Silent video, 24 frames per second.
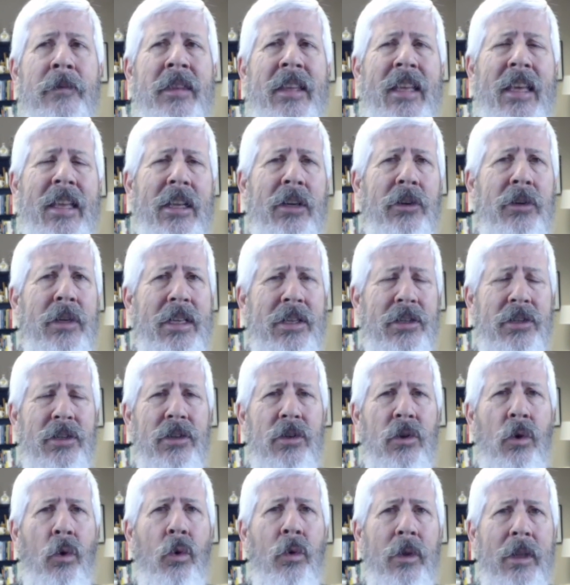There is
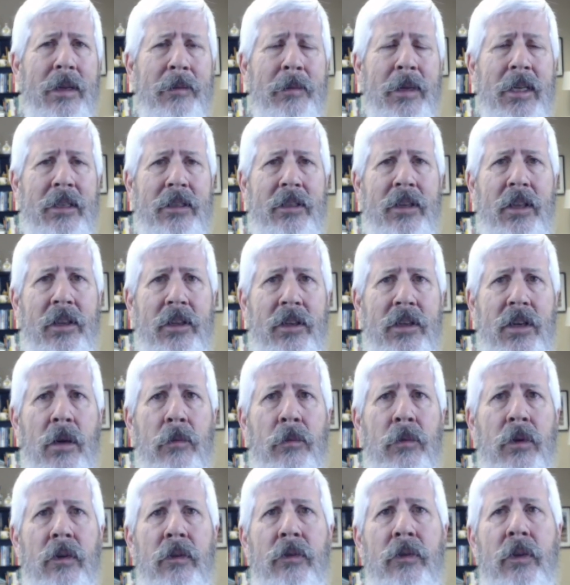no limit to the
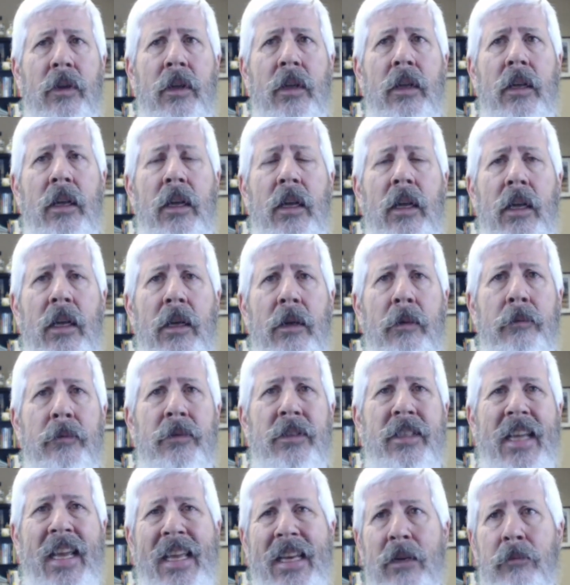number of
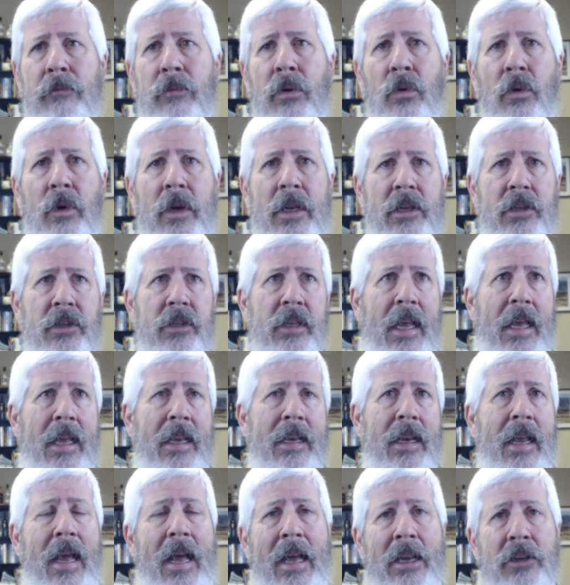data points
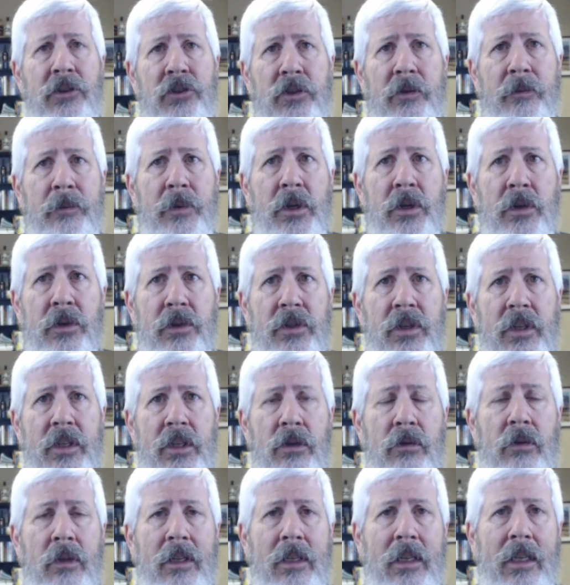and attributes that
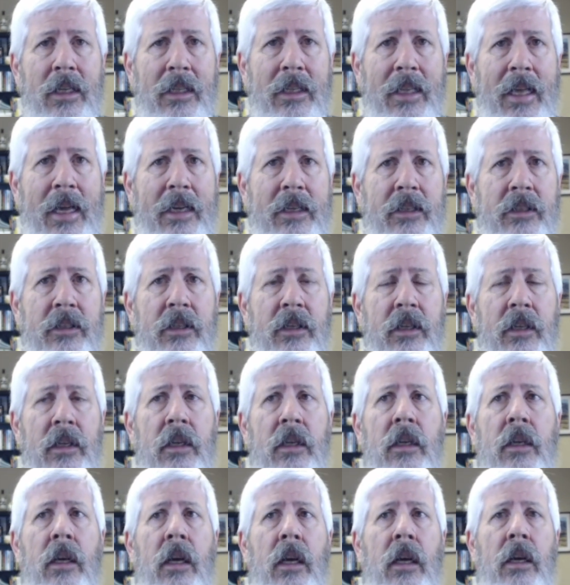you can collect
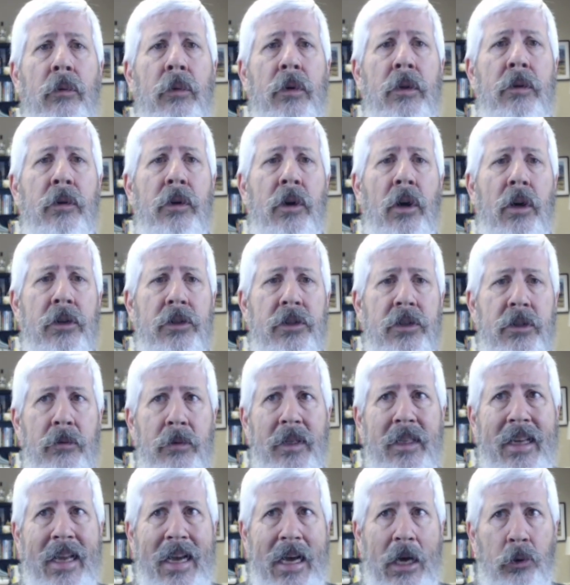with regards to
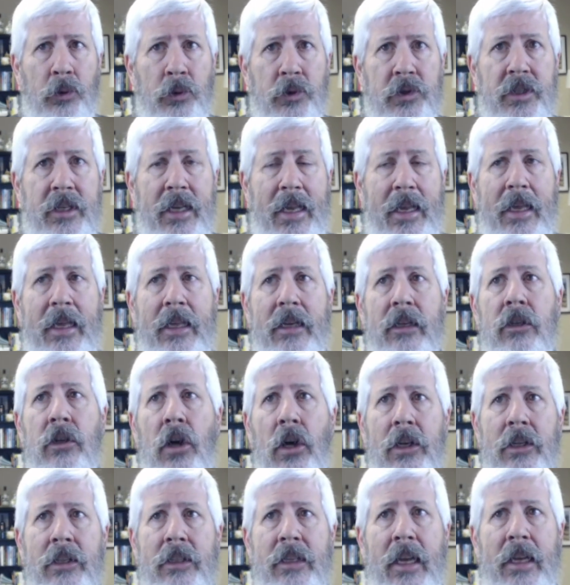accounts and
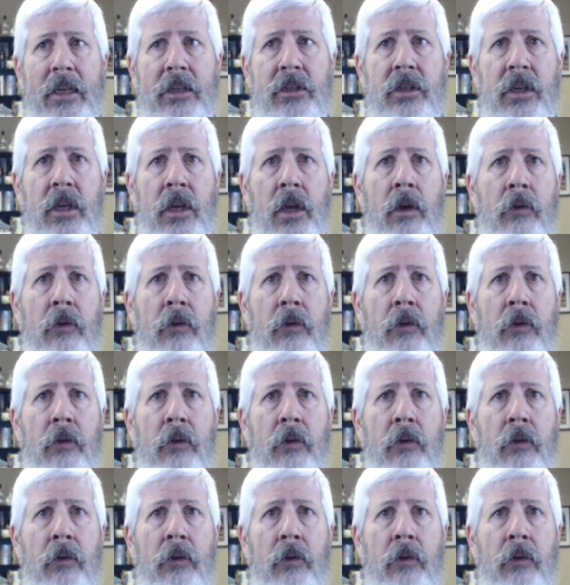contacts.